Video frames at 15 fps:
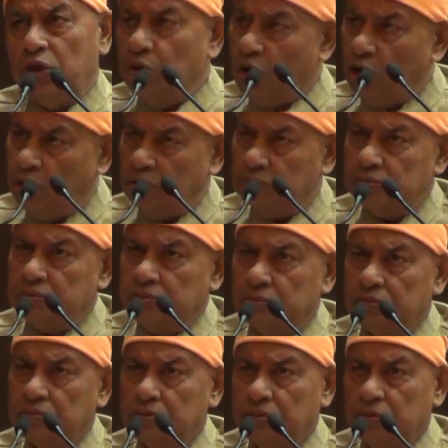You know,
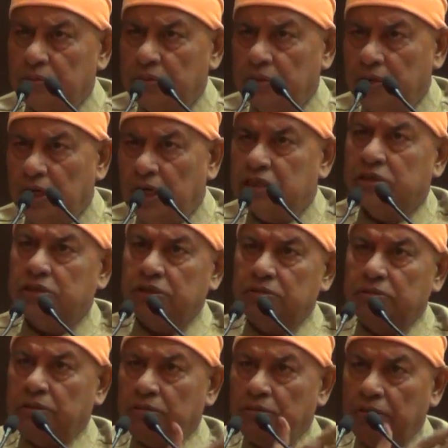his
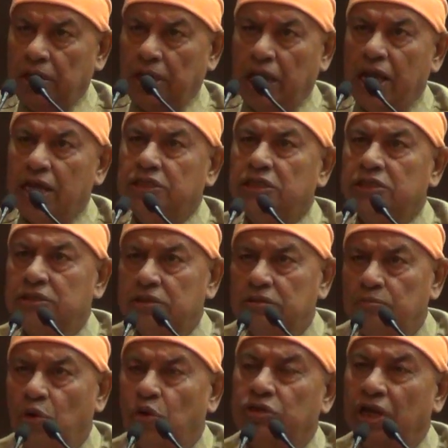age is
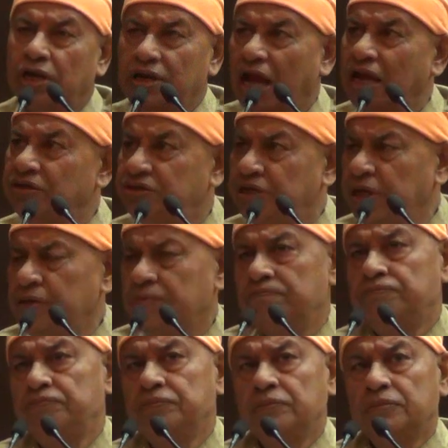more than
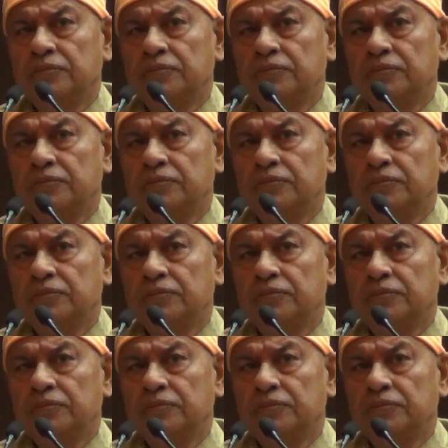ninety,